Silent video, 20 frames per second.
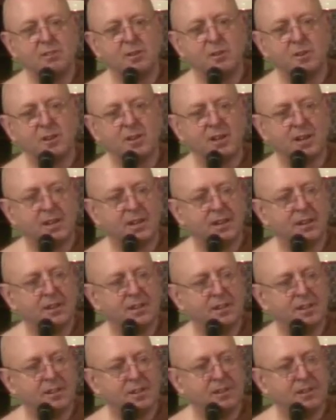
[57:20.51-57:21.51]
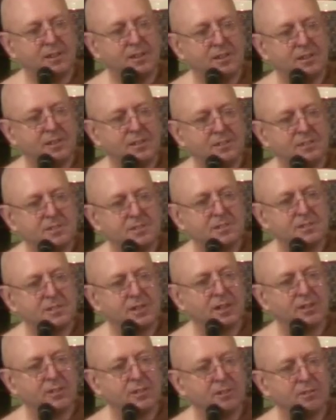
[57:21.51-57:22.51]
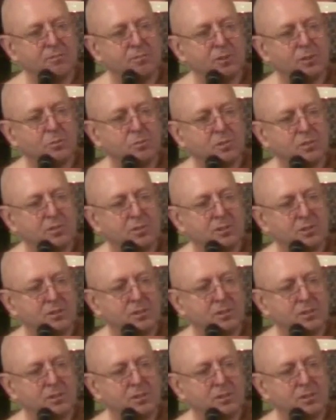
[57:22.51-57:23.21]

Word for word: okay. There's nothing wrong with you.